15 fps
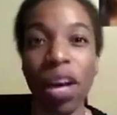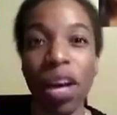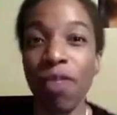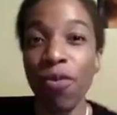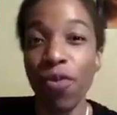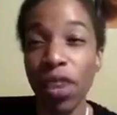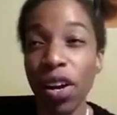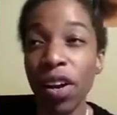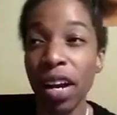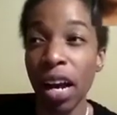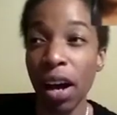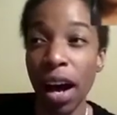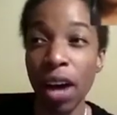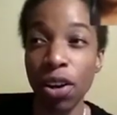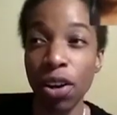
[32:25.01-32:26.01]
And figuring out
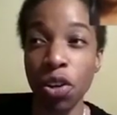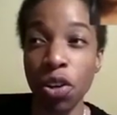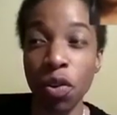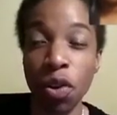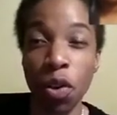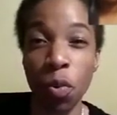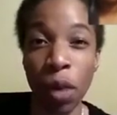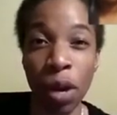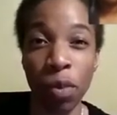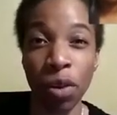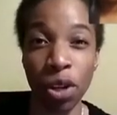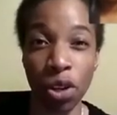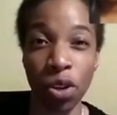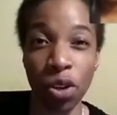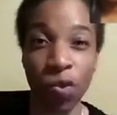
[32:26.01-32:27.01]
how to do it in a way where
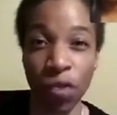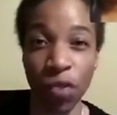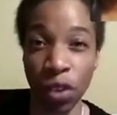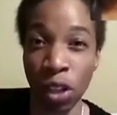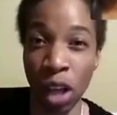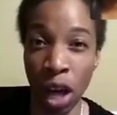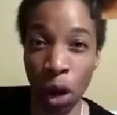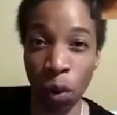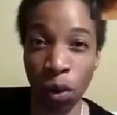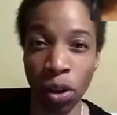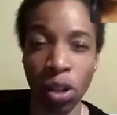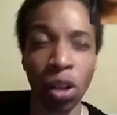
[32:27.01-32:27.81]
you don't feel awkward.